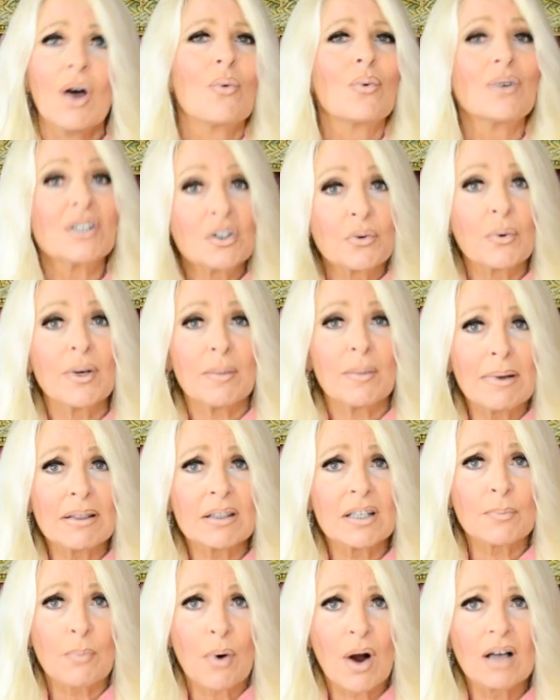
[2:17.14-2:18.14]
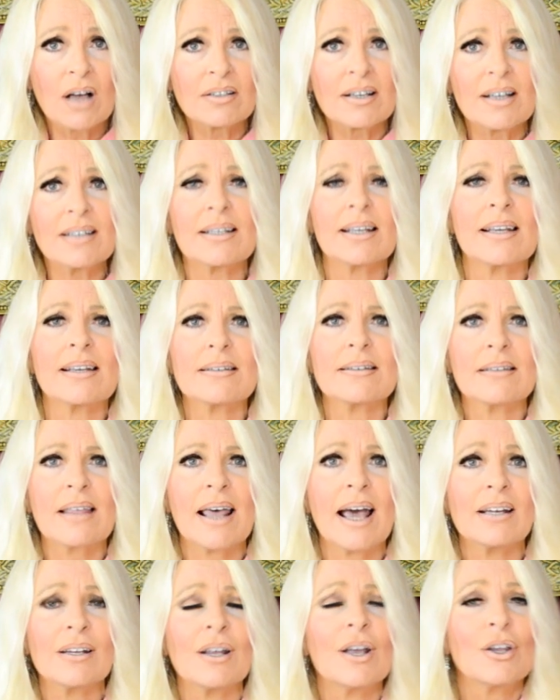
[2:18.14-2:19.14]
What's great about this process is
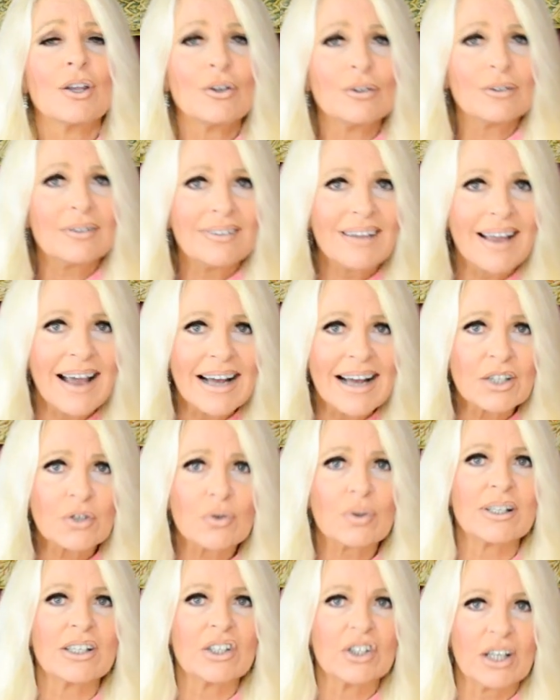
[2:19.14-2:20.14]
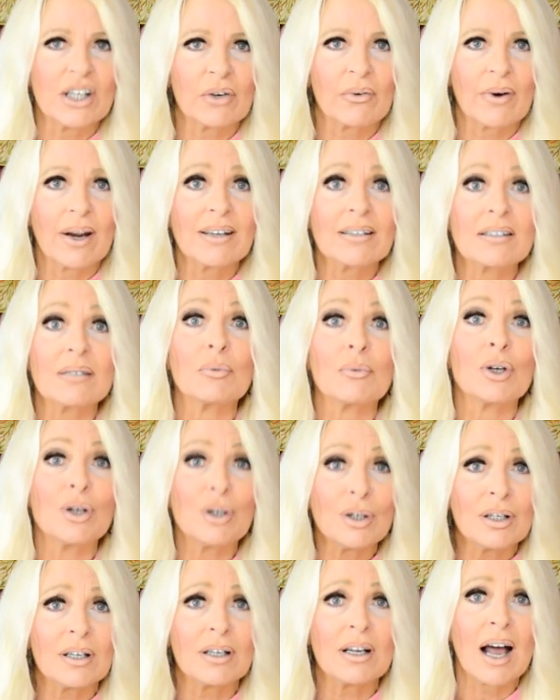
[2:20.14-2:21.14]
that you'll naturally generate some
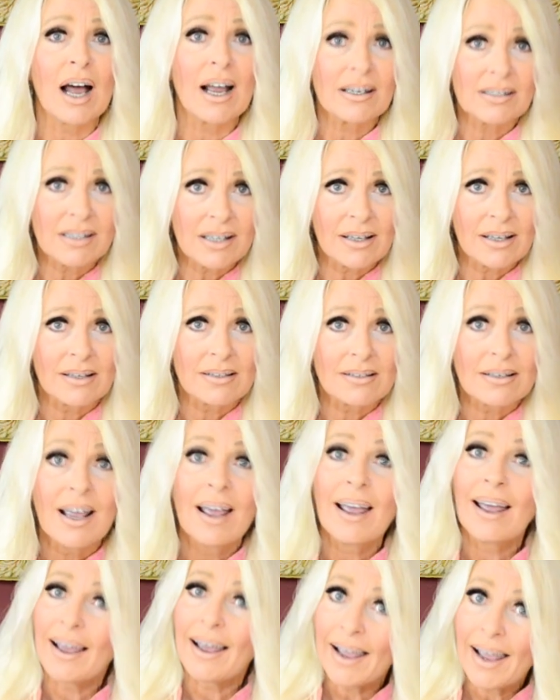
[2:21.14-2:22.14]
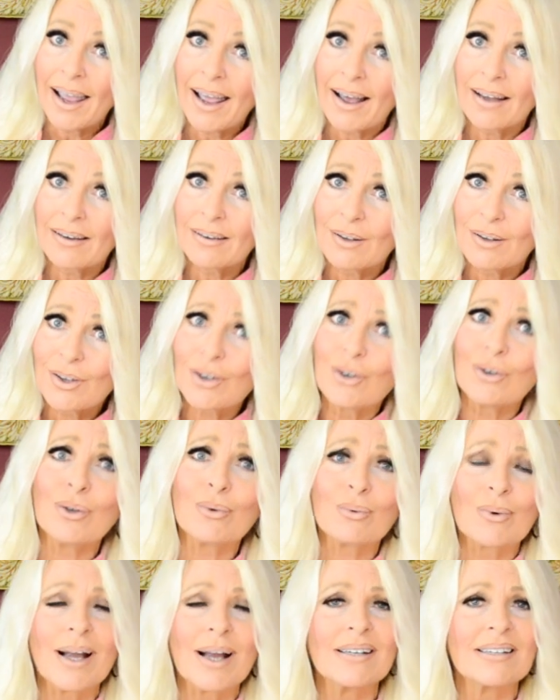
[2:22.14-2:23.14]
good ideas and
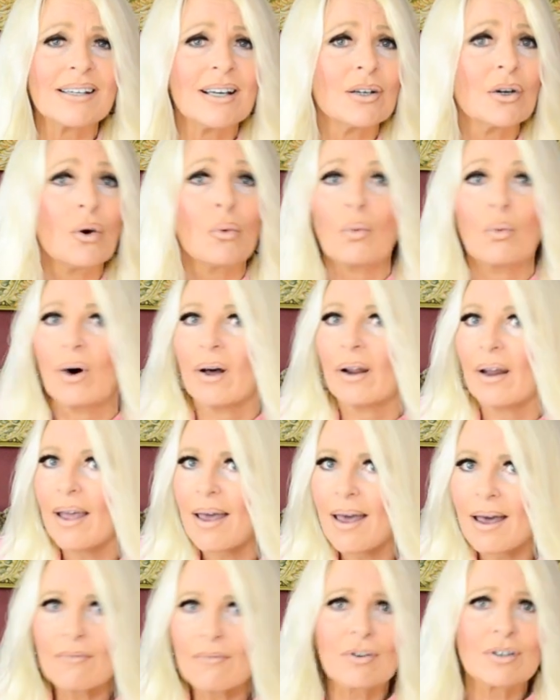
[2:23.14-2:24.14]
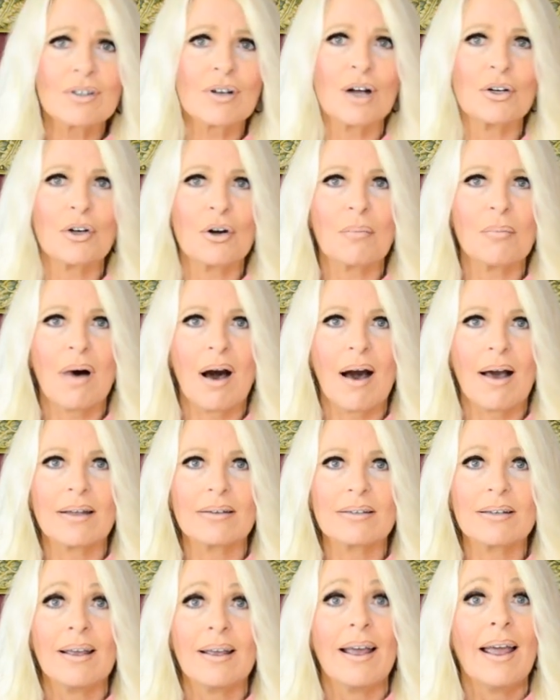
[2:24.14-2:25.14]
you'll write down whatever's on your
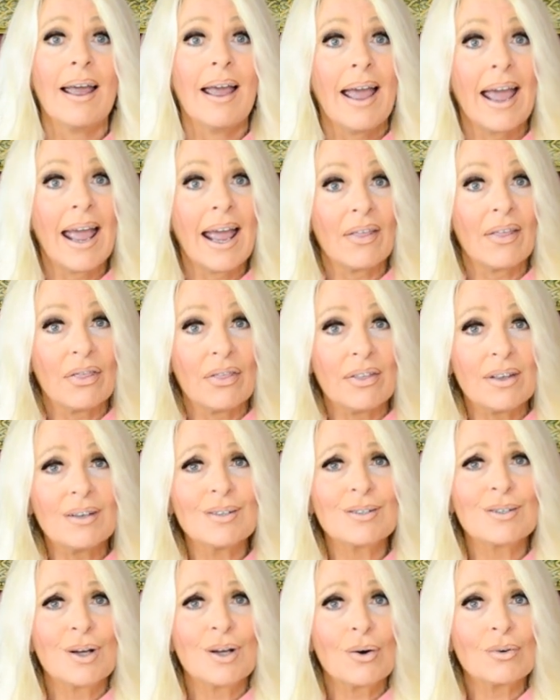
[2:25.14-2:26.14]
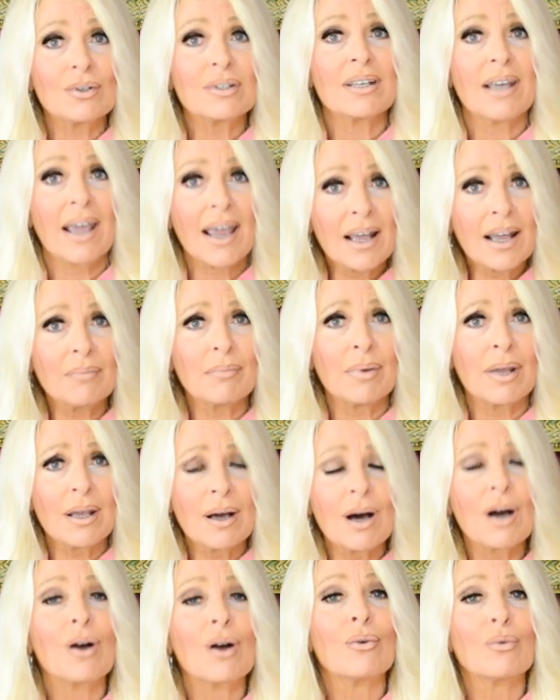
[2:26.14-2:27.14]
mind. And these notes can be
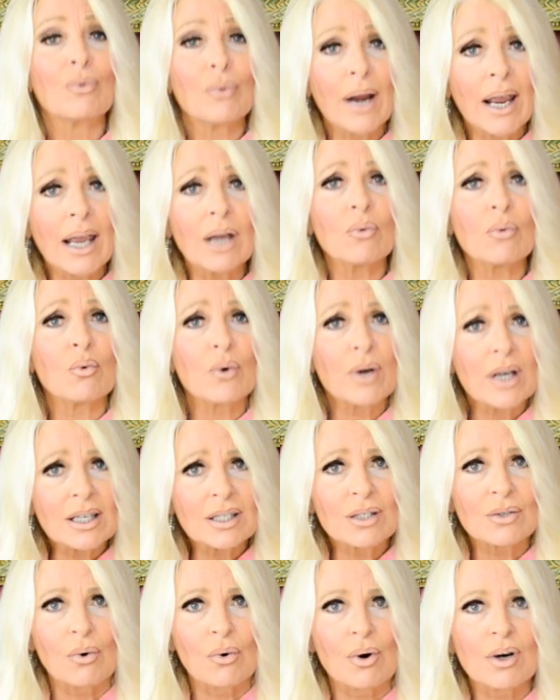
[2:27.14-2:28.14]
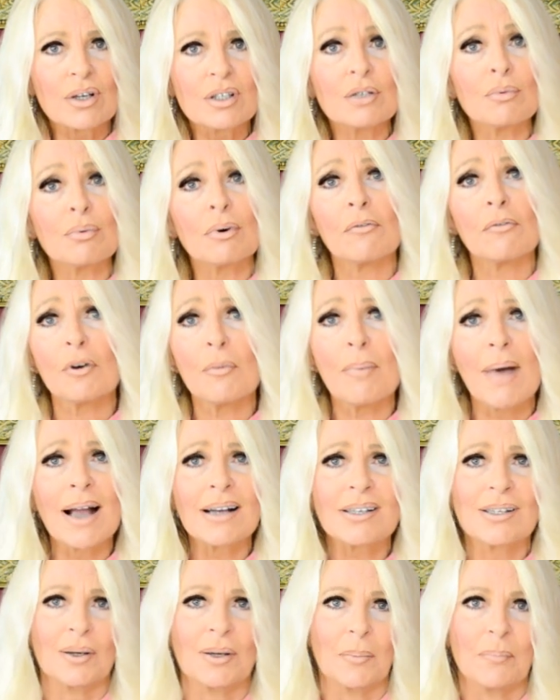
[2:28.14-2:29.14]
a great resource to refer
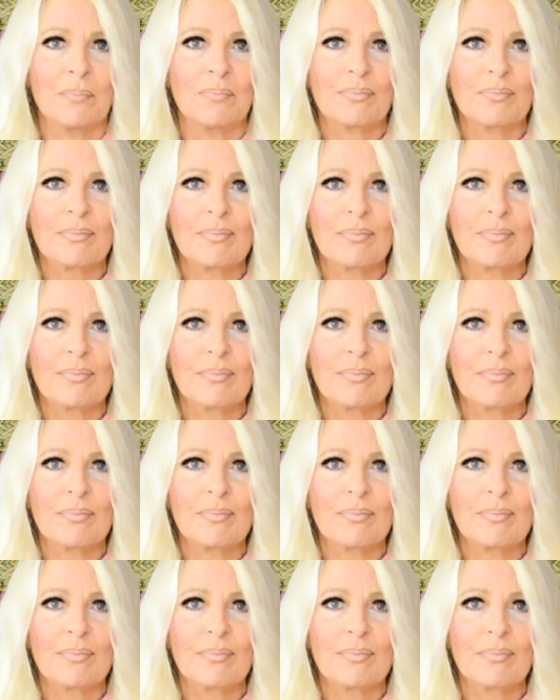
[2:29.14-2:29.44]
back to.